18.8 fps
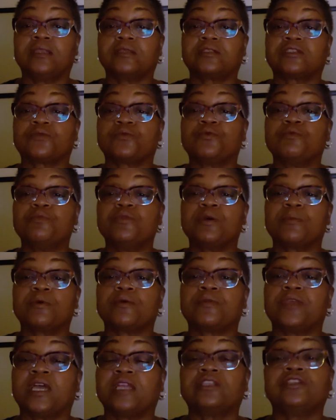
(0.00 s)
is to remember
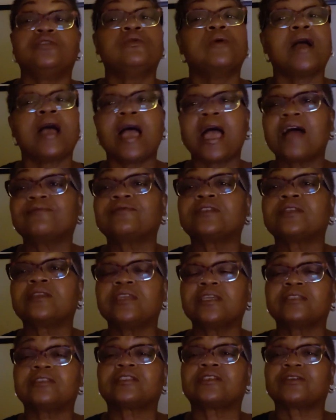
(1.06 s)
that you have to
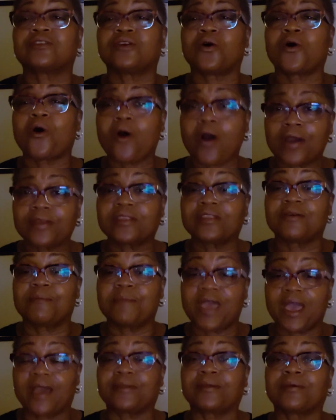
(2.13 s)
get to the heart of the
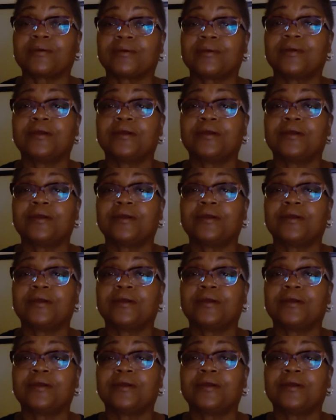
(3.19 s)
matter,